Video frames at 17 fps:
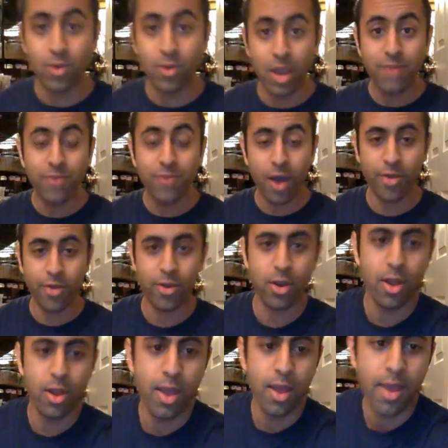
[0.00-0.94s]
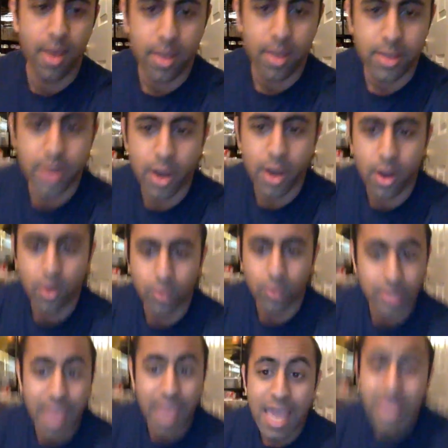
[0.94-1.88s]
grandfather, you know,
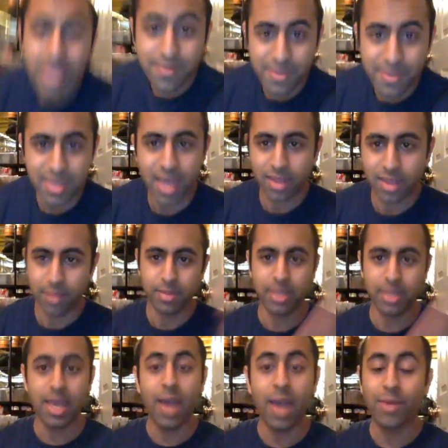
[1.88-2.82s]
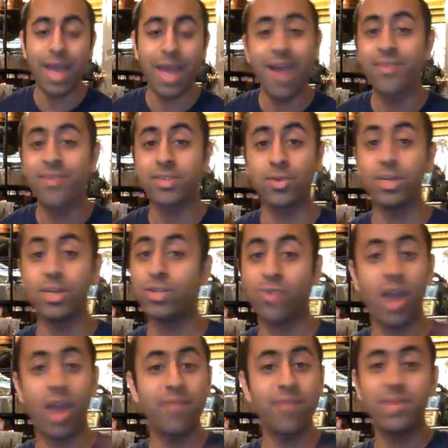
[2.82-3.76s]
would take me then. They'd be like, "Yeah, we have it." So he'd
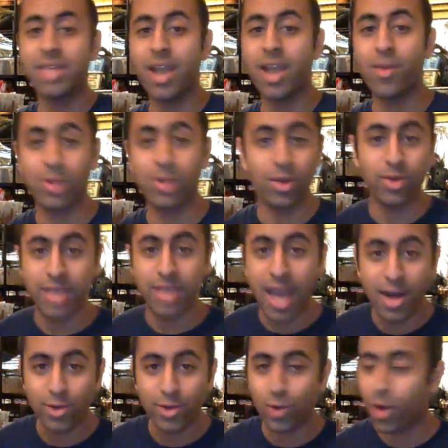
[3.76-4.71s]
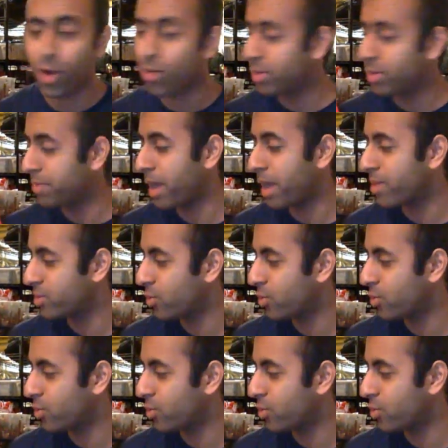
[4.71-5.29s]
drive me there. We'd go to Caldor. We'd buy the